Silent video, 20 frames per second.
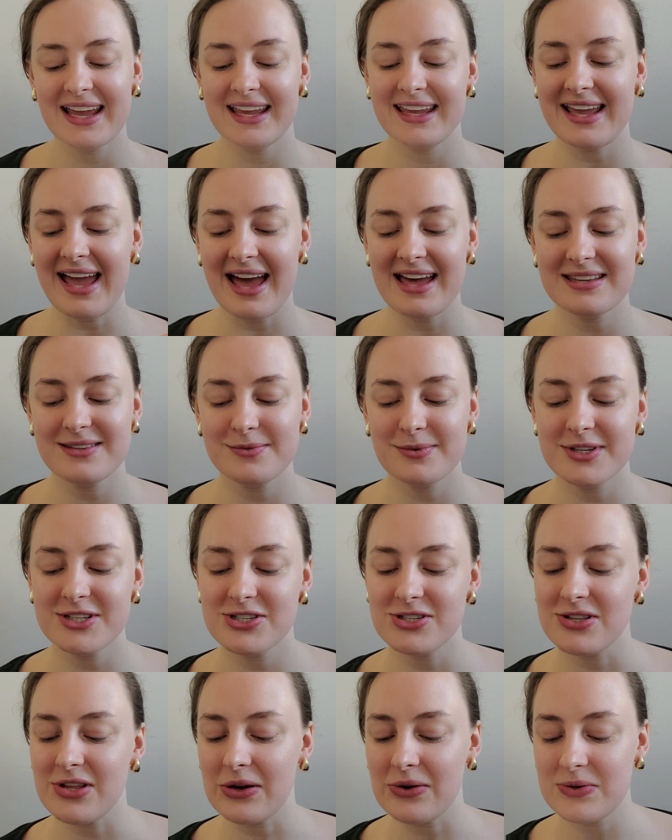Yes,
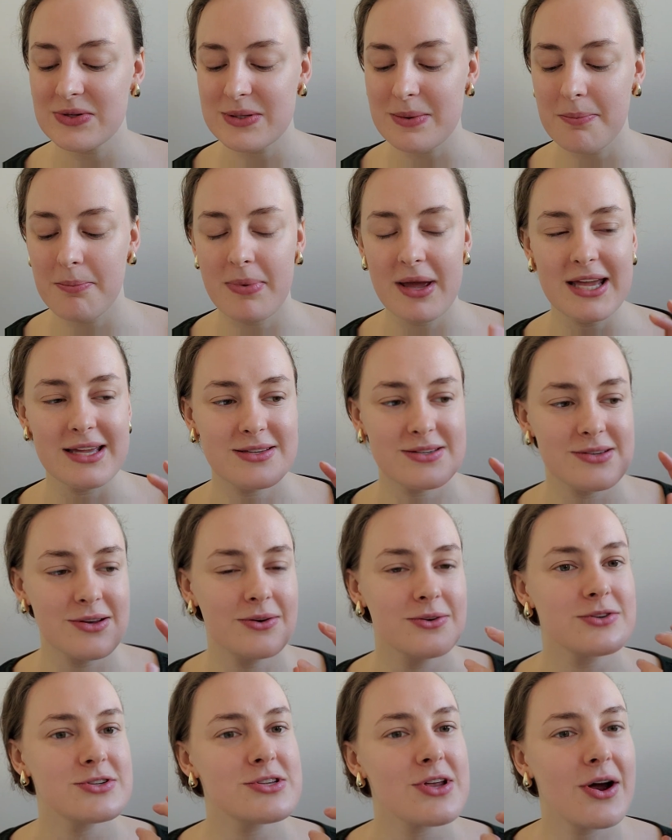which those base
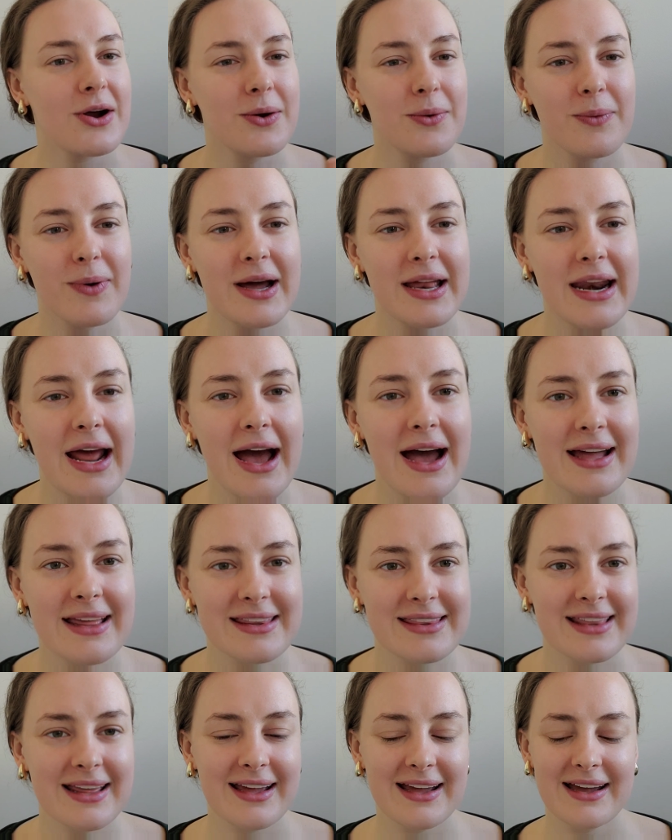notes are what I
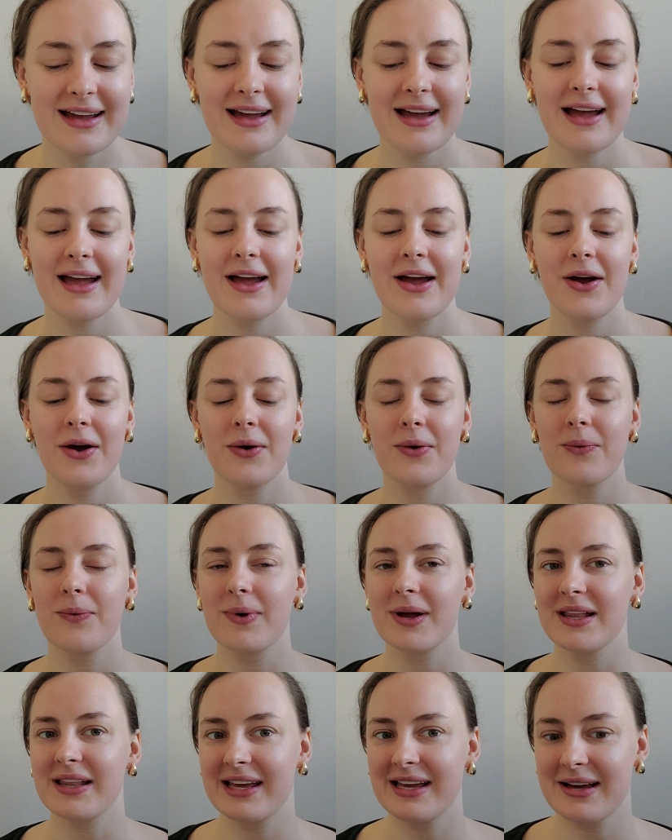think
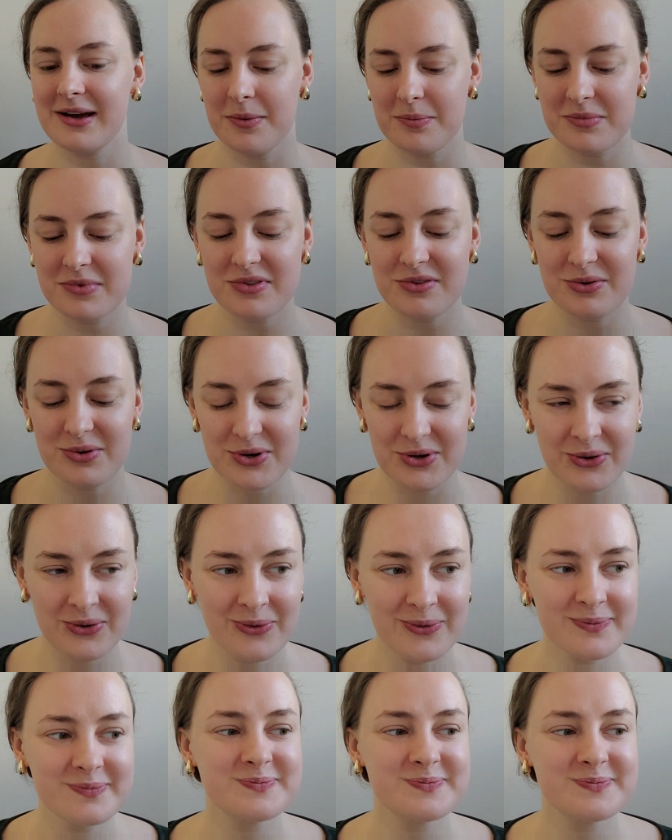really come through.